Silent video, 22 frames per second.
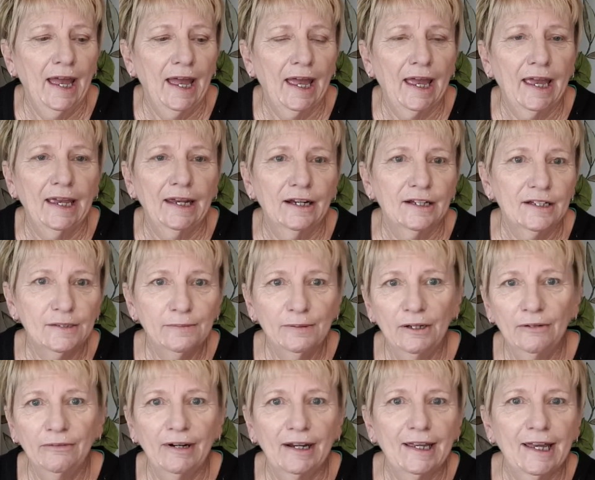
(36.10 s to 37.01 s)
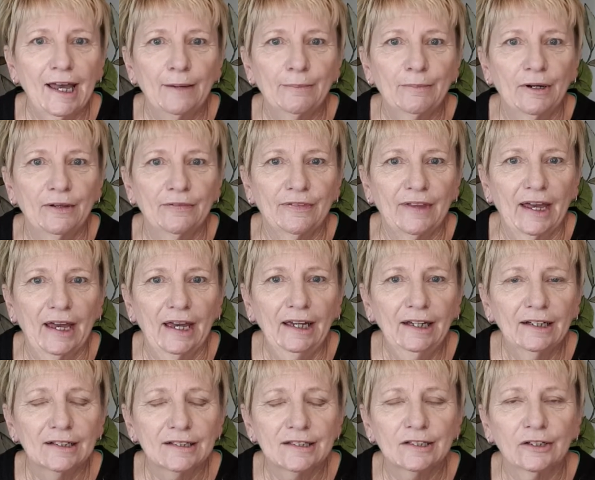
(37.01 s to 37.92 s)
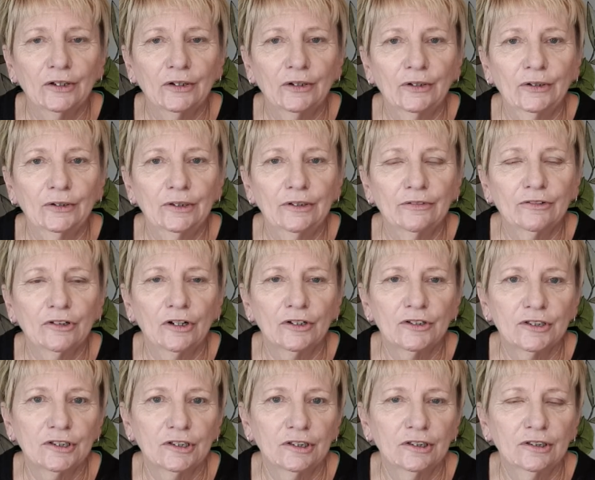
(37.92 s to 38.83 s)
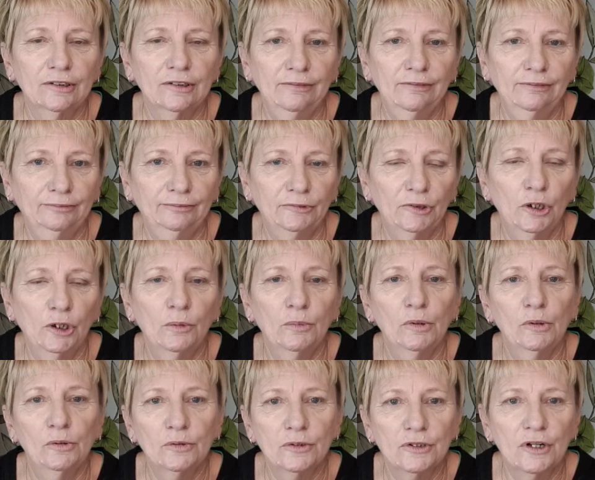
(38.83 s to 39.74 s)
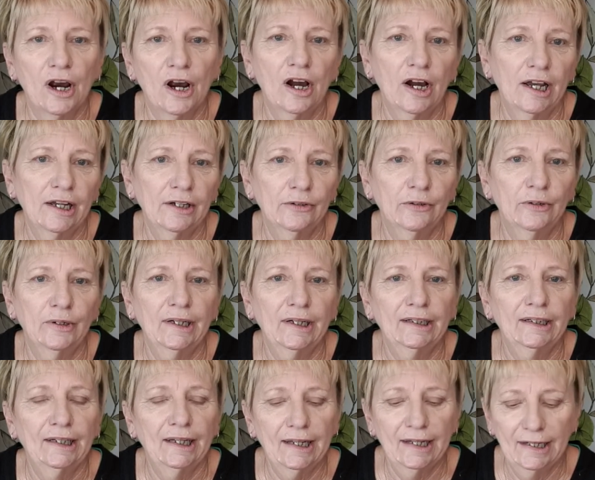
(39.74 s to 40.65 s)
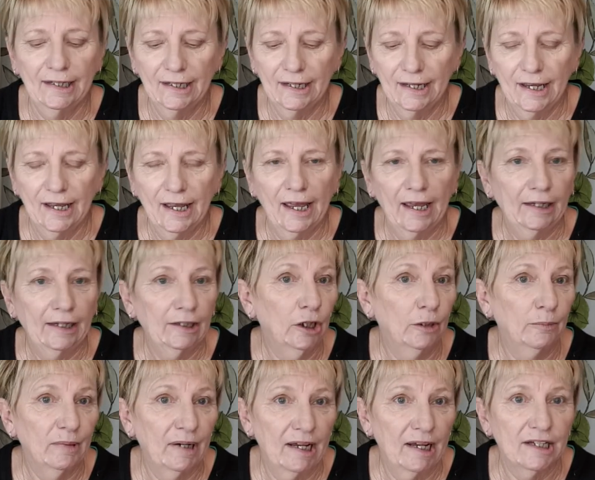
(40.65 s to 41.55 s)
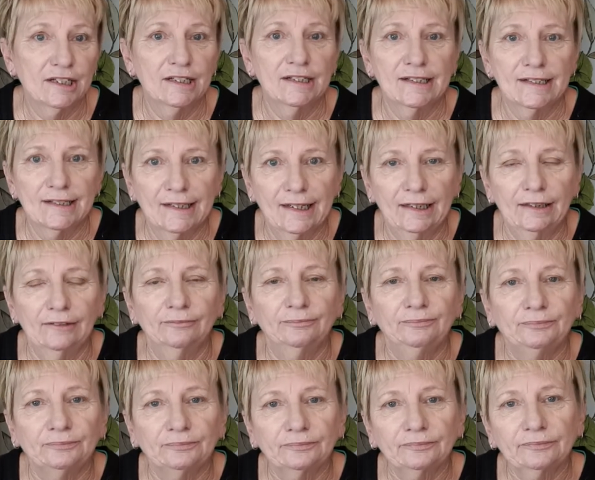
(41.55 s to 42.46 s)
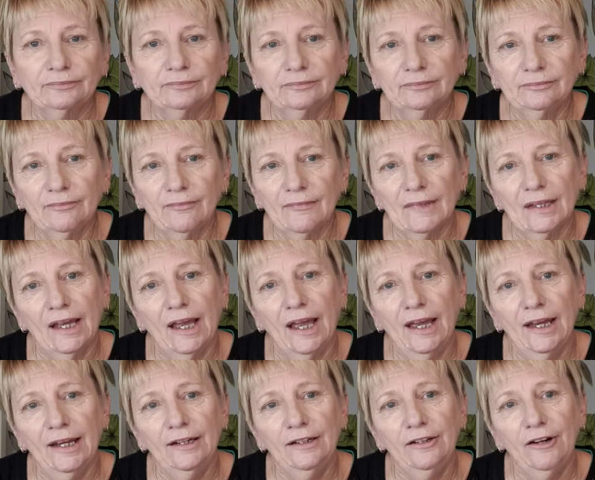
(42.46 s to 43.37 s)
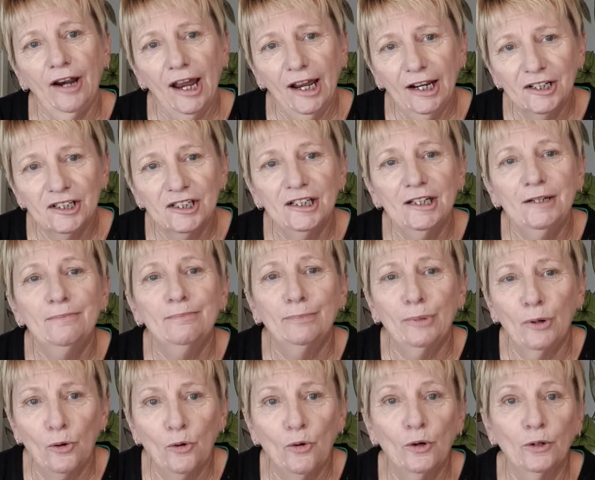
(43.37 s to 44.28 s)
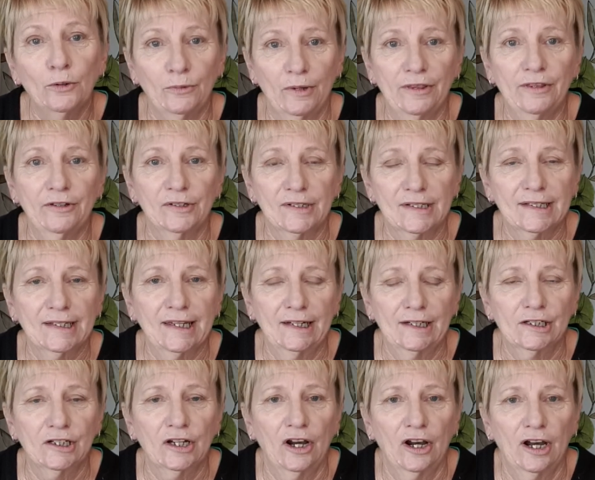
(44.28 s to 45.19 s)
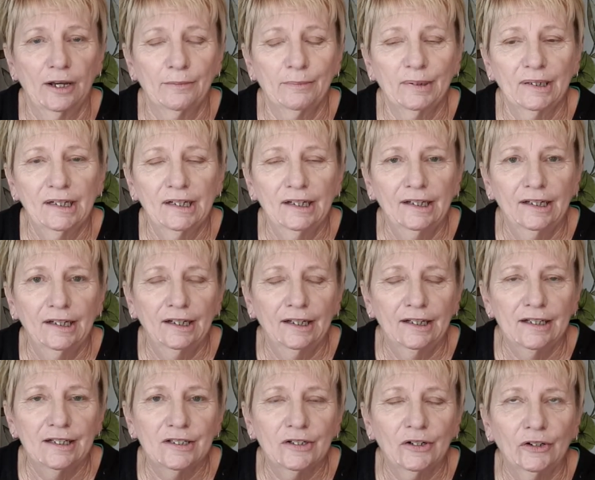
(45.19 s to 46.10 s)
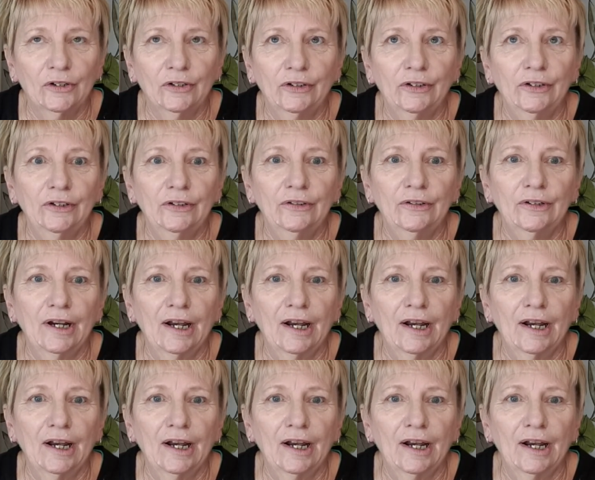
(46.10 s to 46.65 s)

and I just want to recap on that. So you've got your normal, dry, oily, and combination skin, and you're actually born with your skin type. So